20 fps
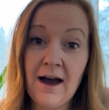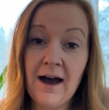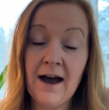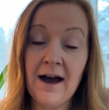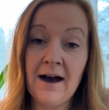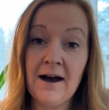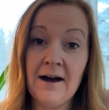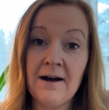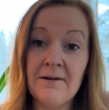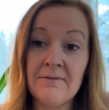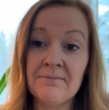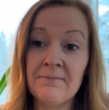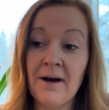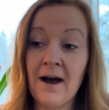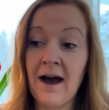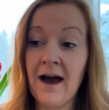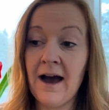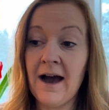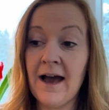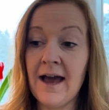
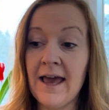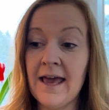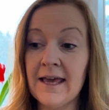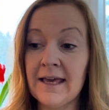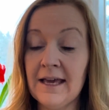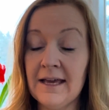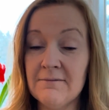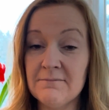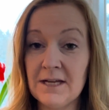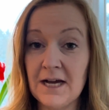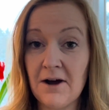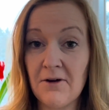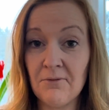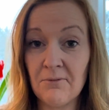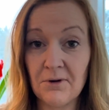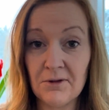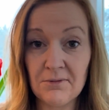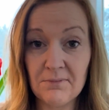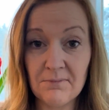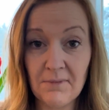I came down
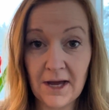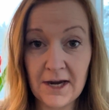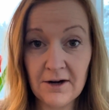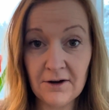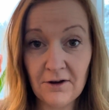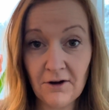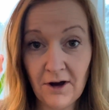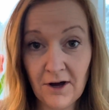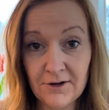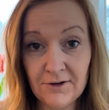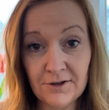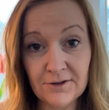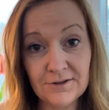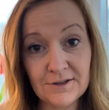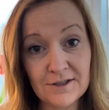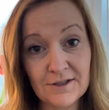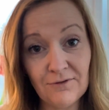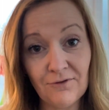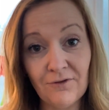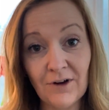with mitochondrial
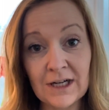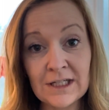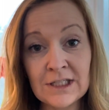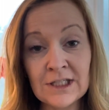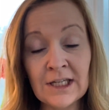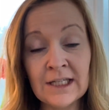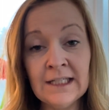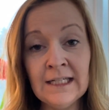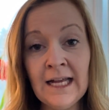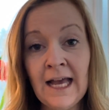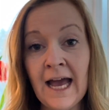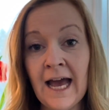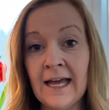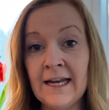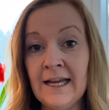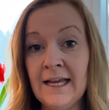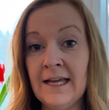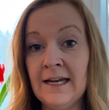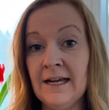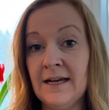dysfunction
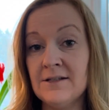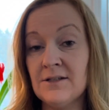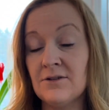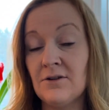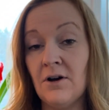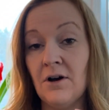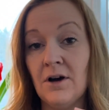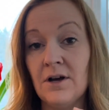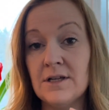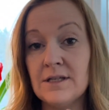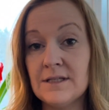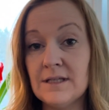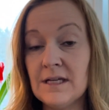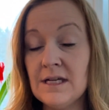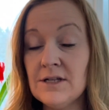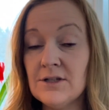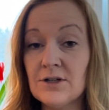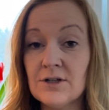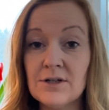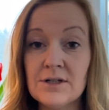and it has caused
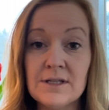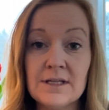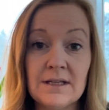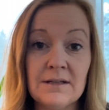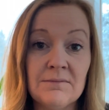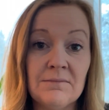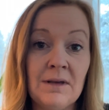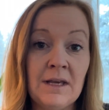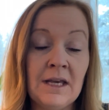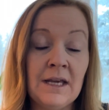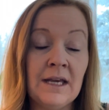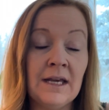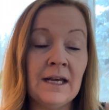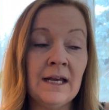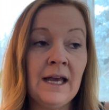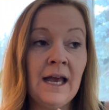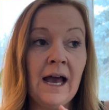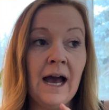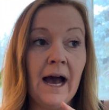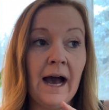seizures in
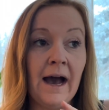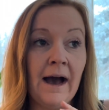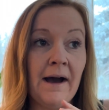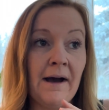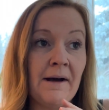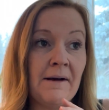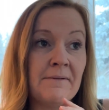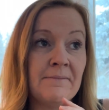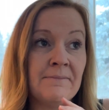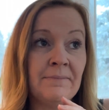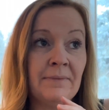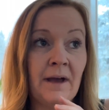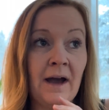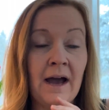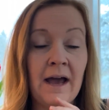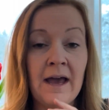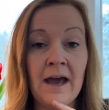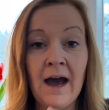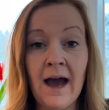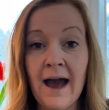me.
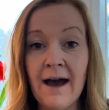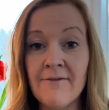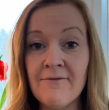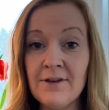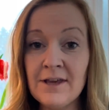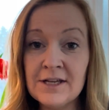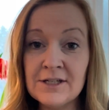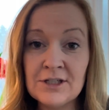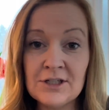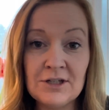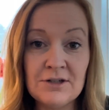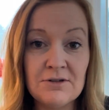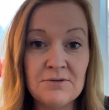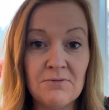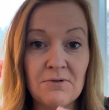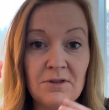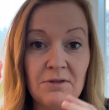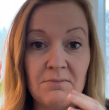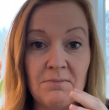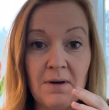I have issues
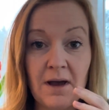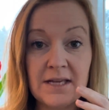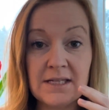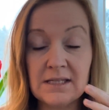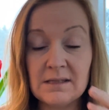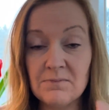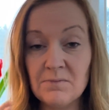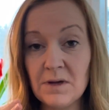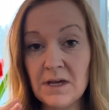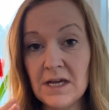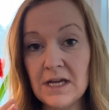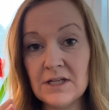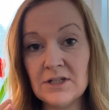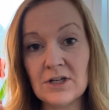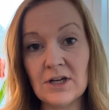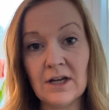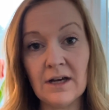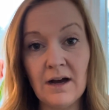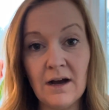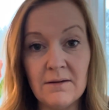with my speech.
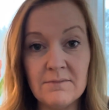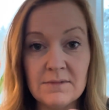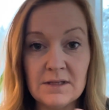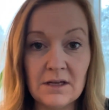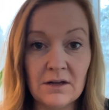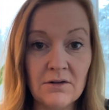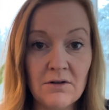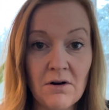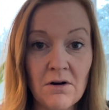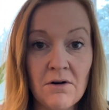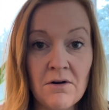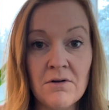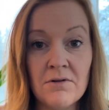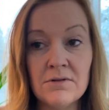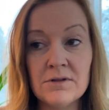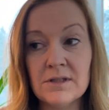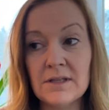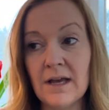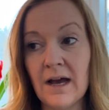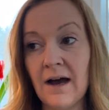It comes and
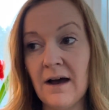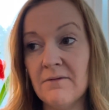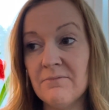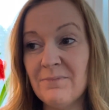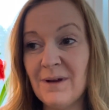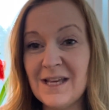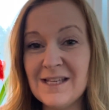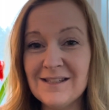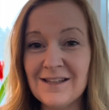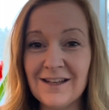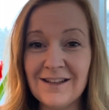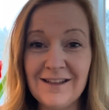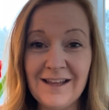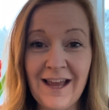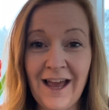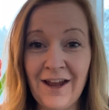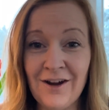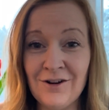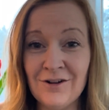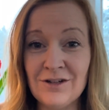goes.
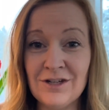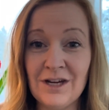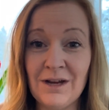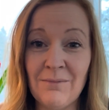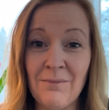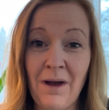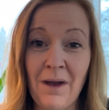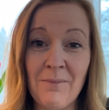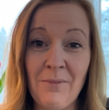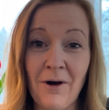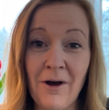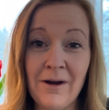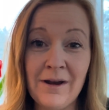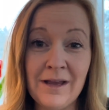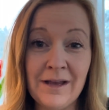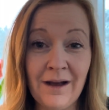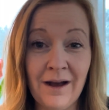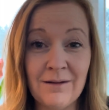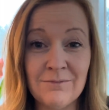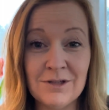Basically, energy in my
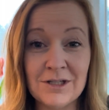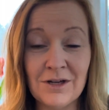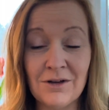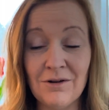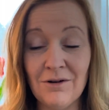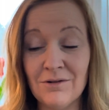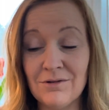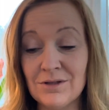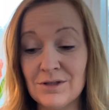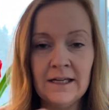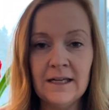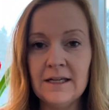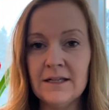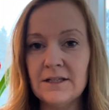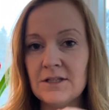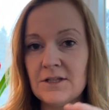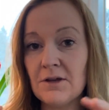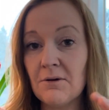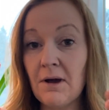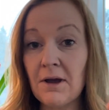body comes and goes.
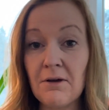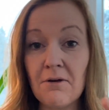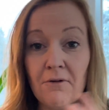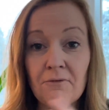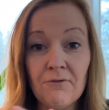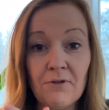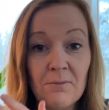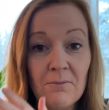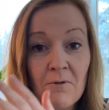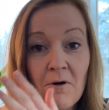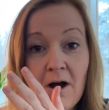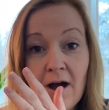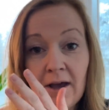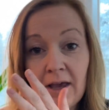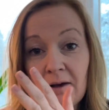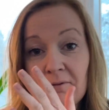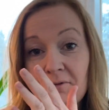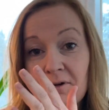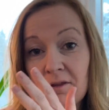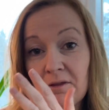So I go from
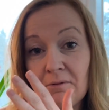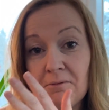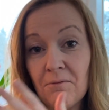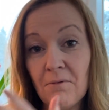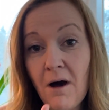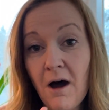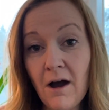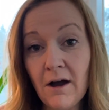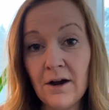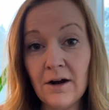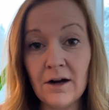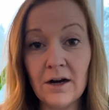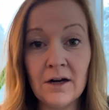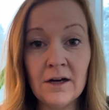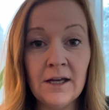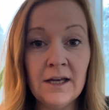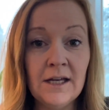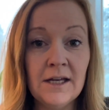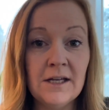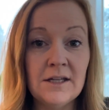walking with a
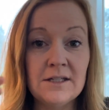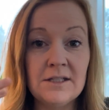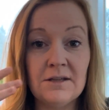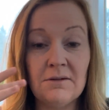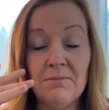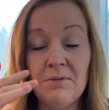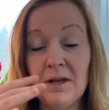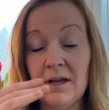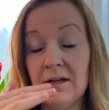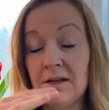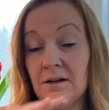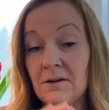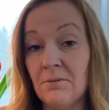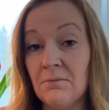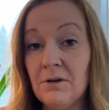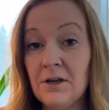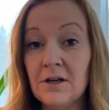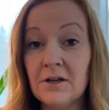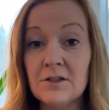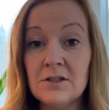walker to being in a
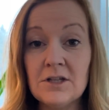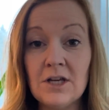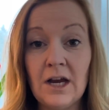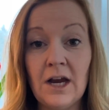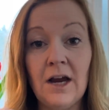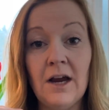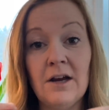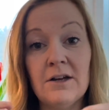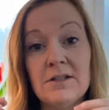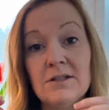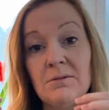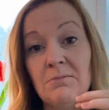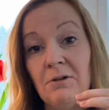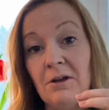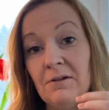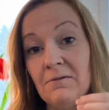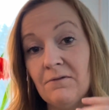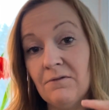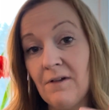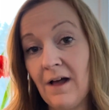wheelchair, to
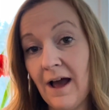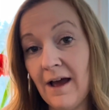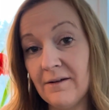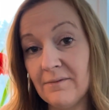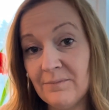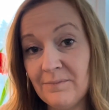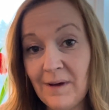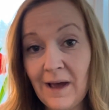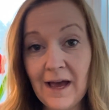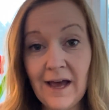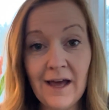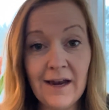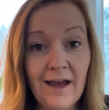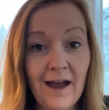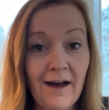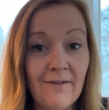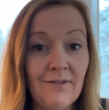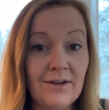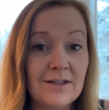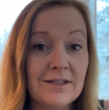being flat in bed,
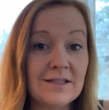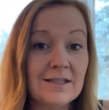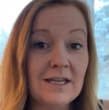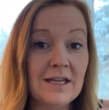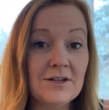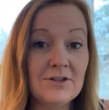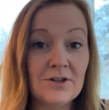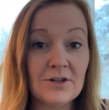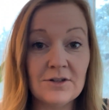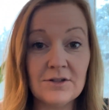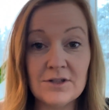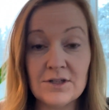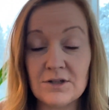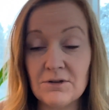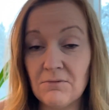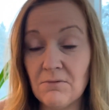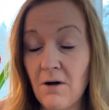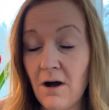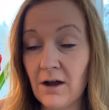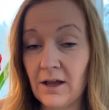having seizures, to
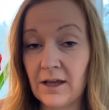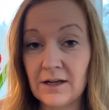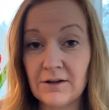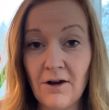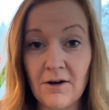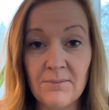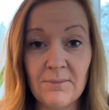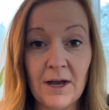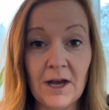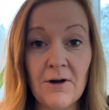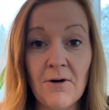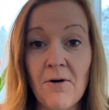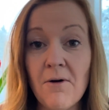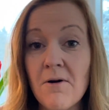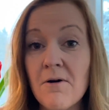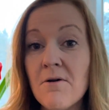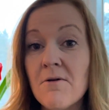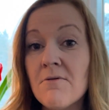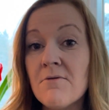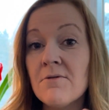walking on my
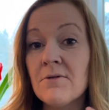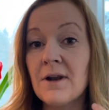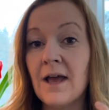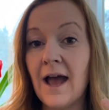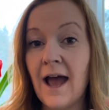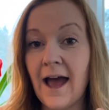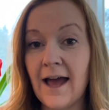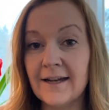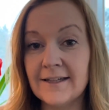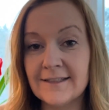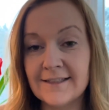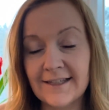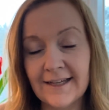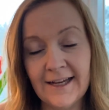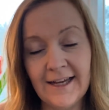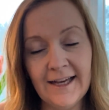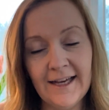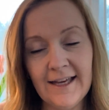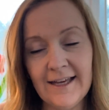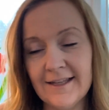own. And
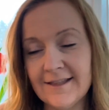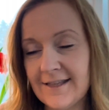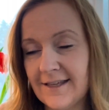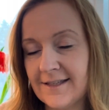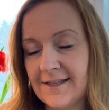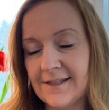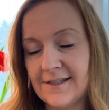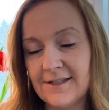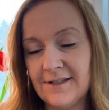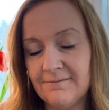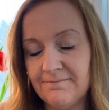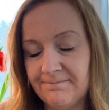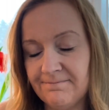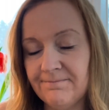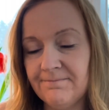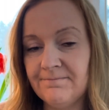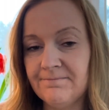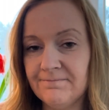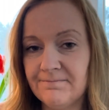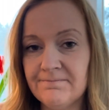it's
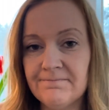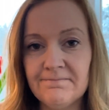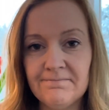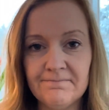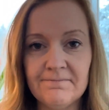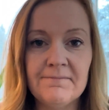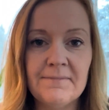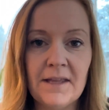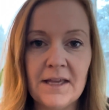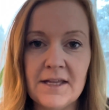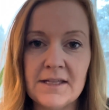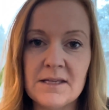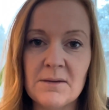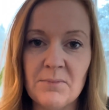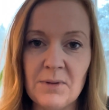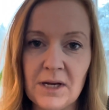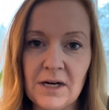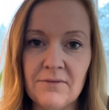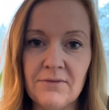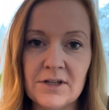a
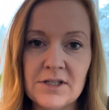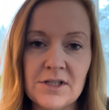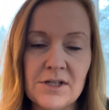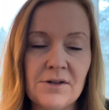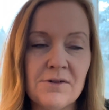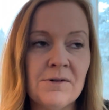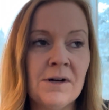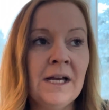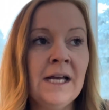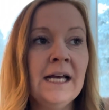bit of a zoo.